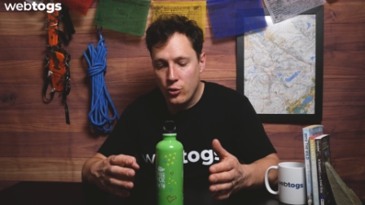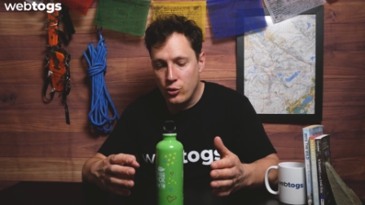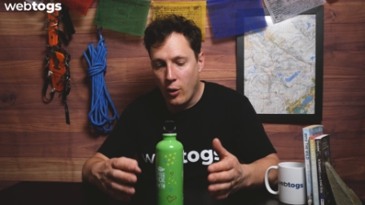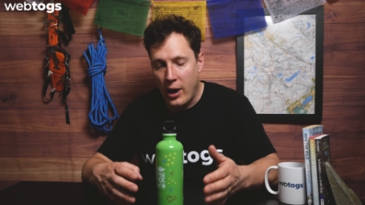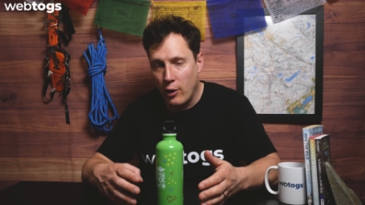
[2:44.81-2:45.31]

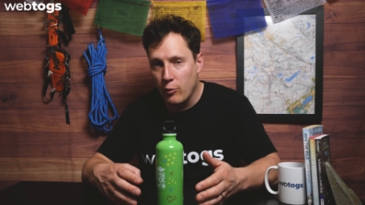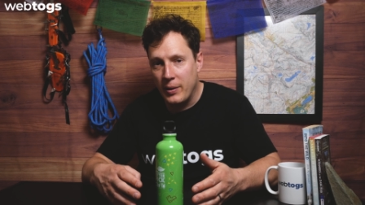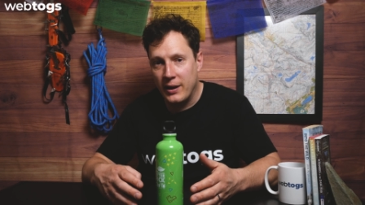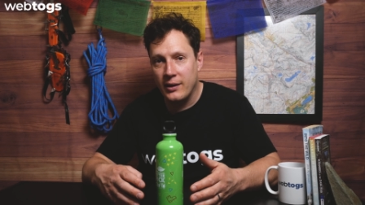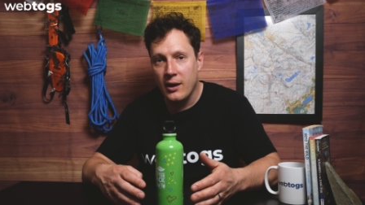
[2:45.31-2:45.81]
you're
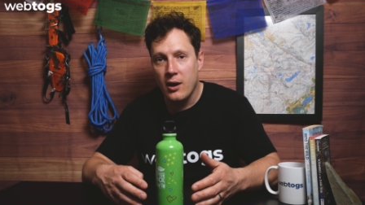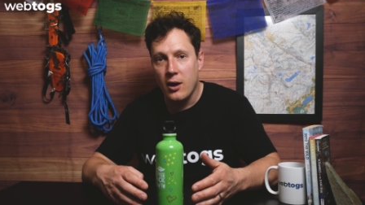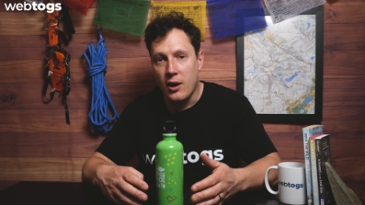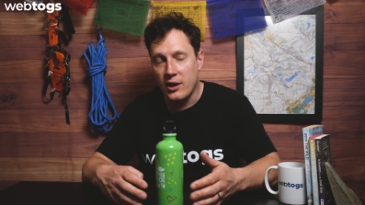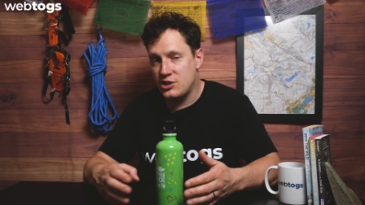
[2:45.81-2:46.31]
helping
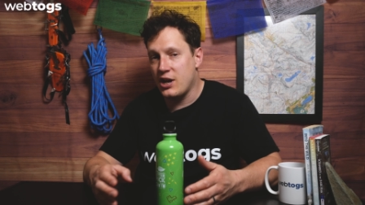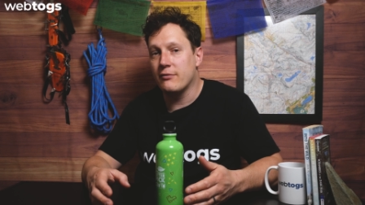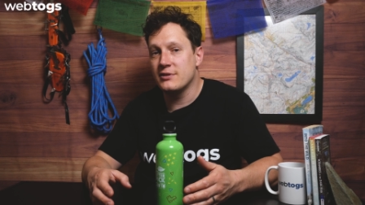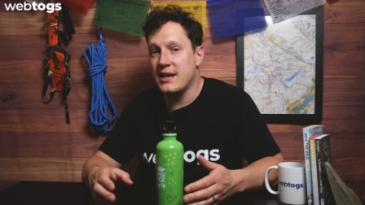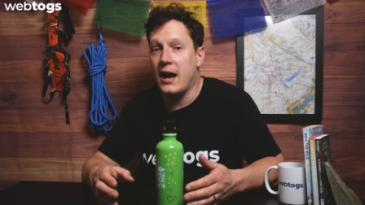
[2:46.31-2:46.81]
a
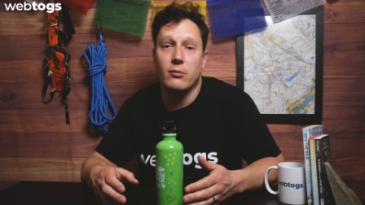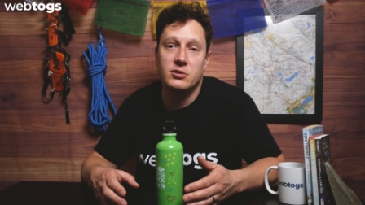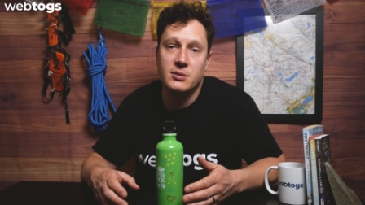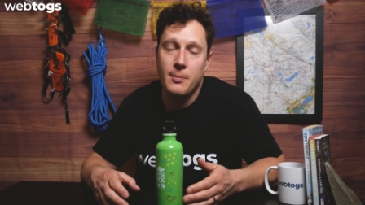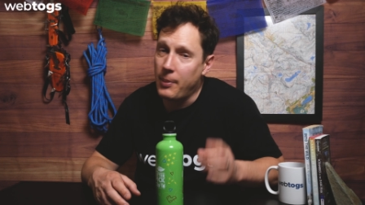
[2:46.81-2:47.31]
charity
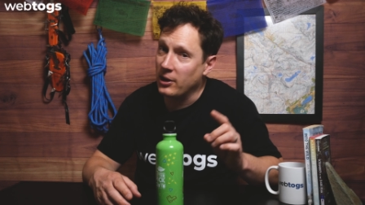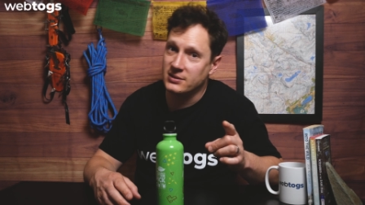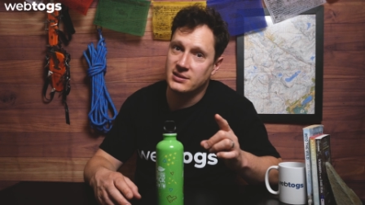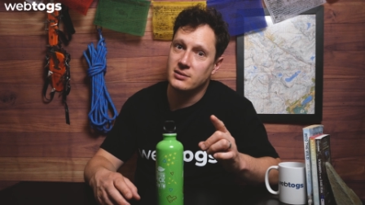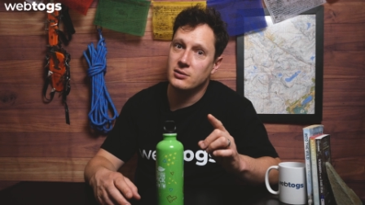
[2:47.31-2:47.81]
out.
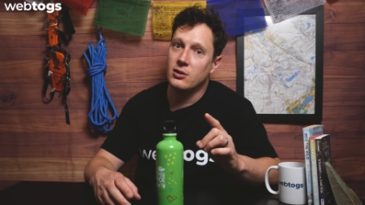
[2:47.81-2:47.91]
But